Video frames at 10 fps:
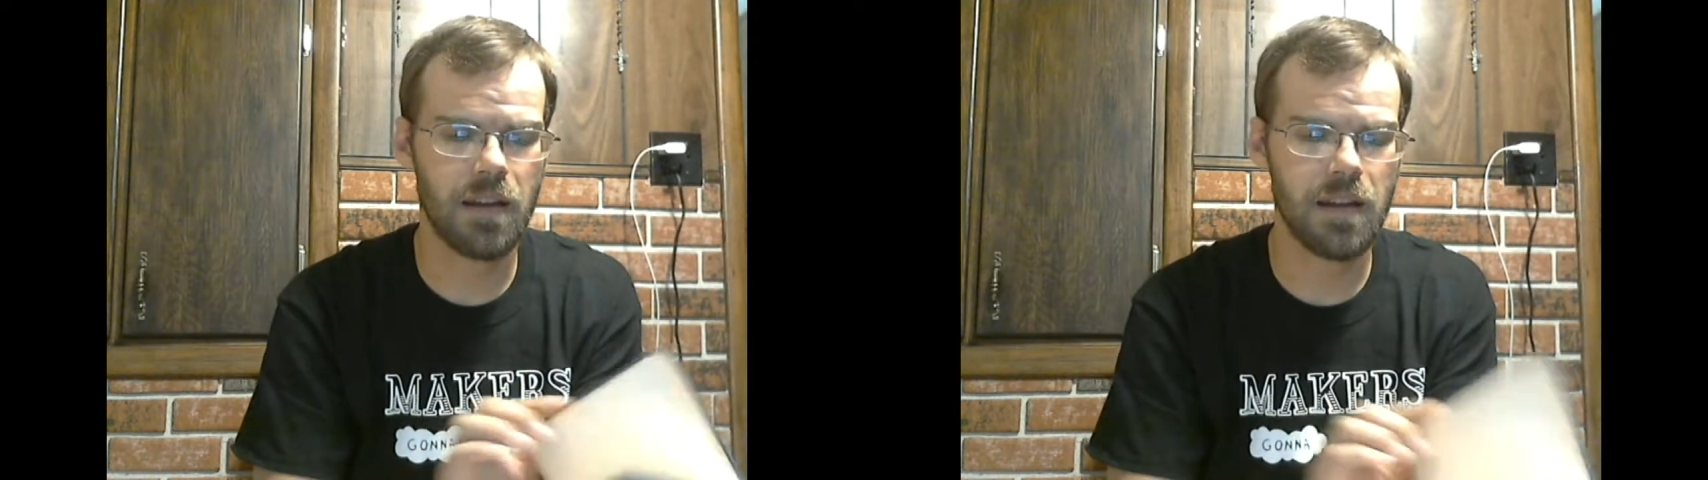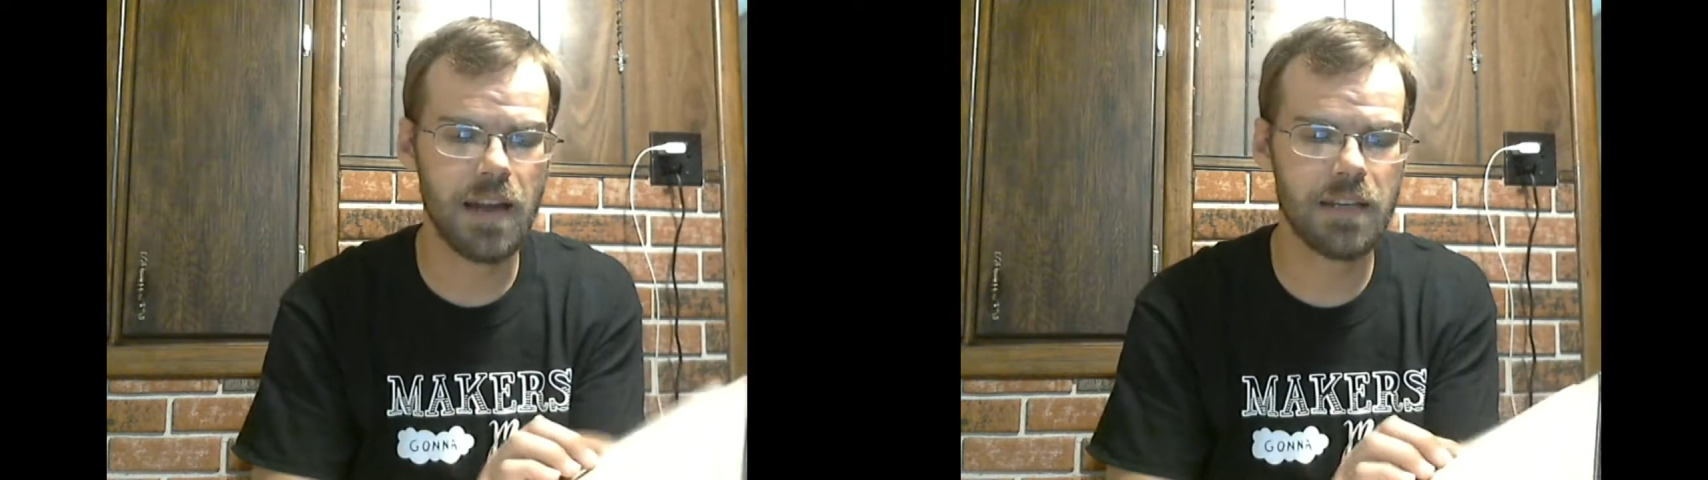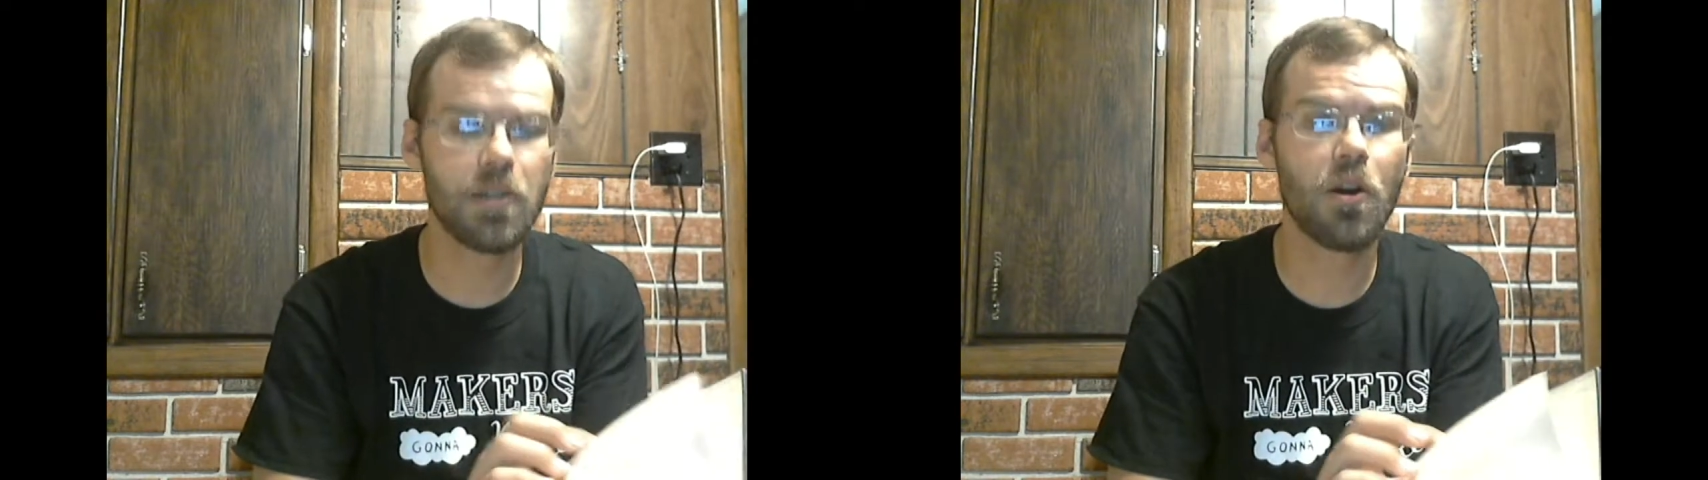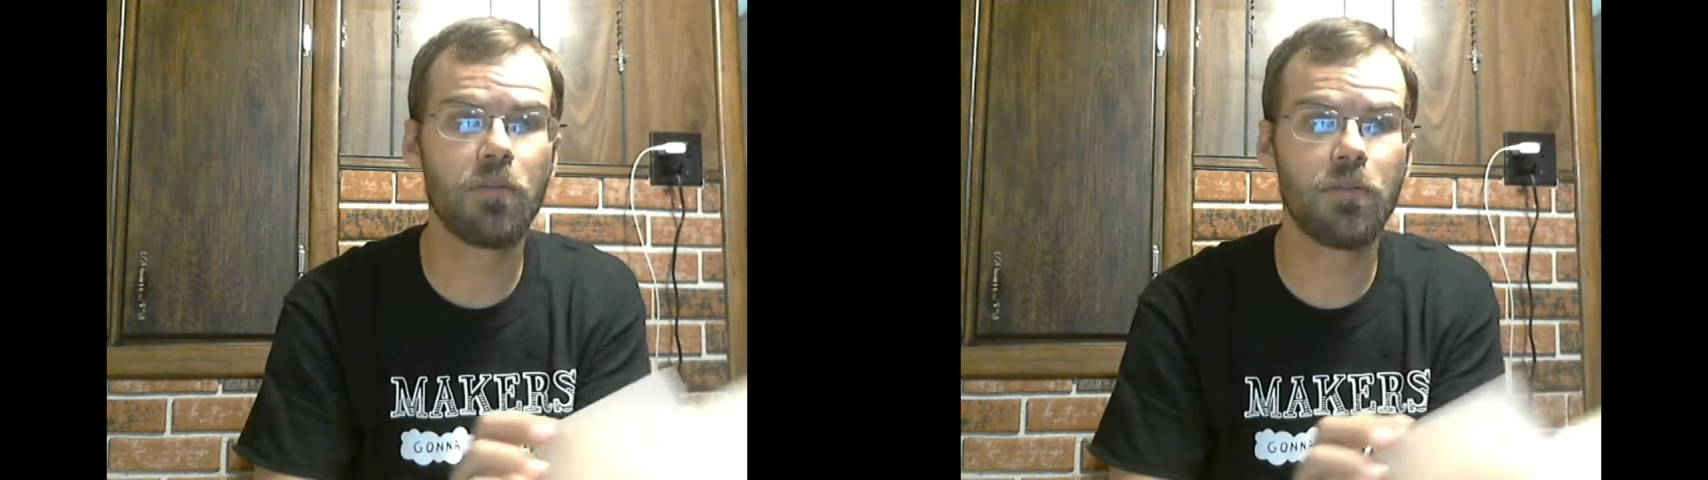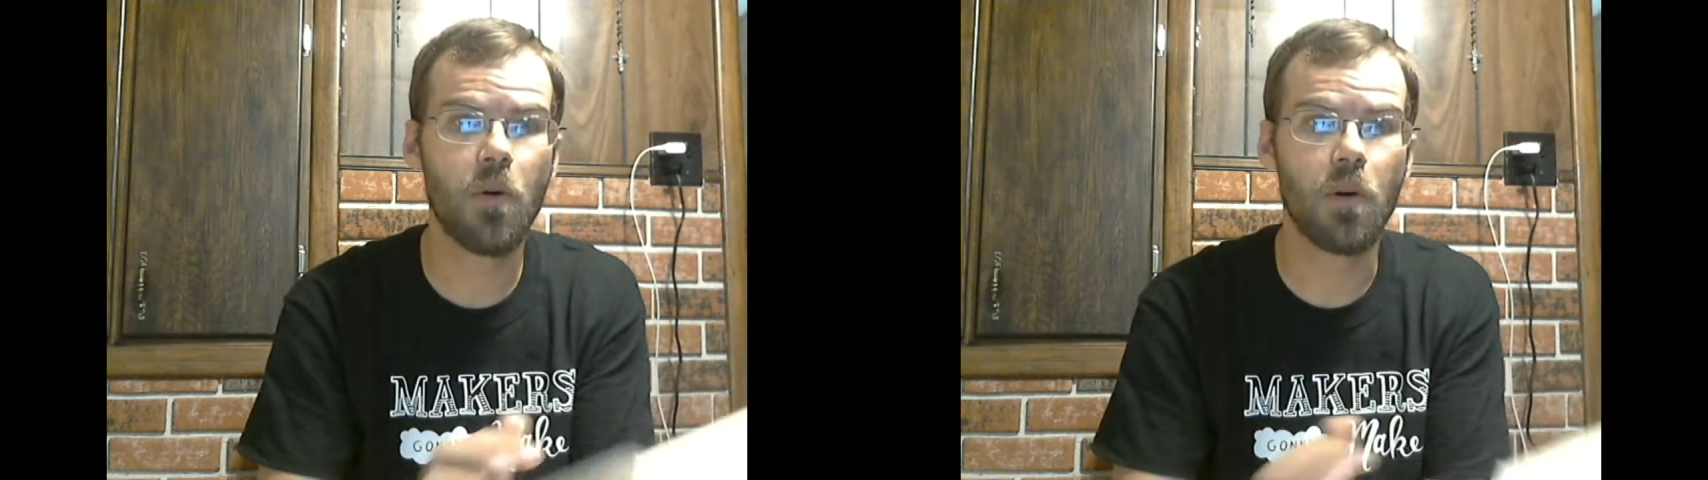
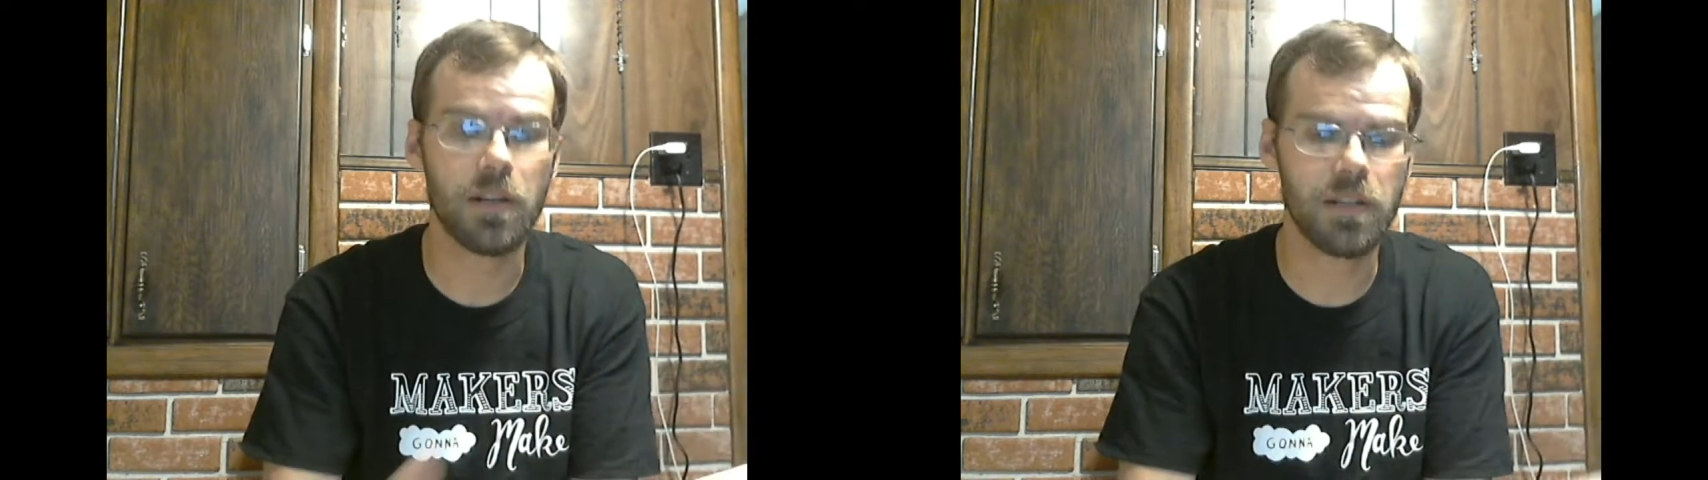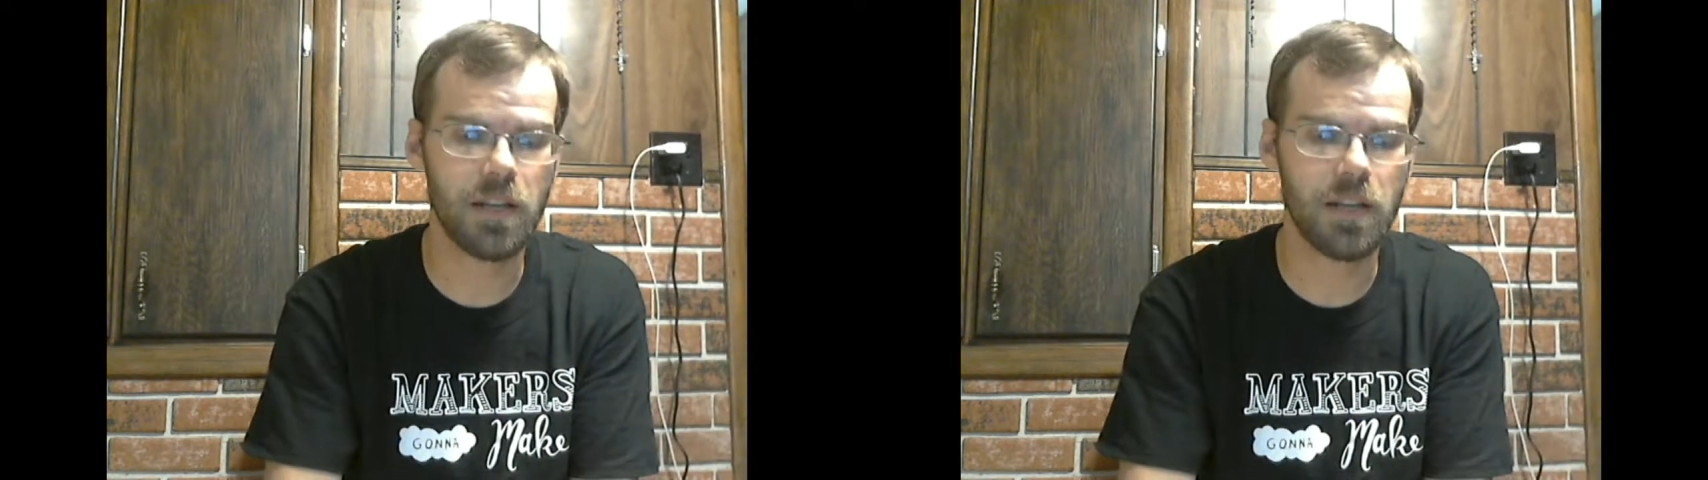1904.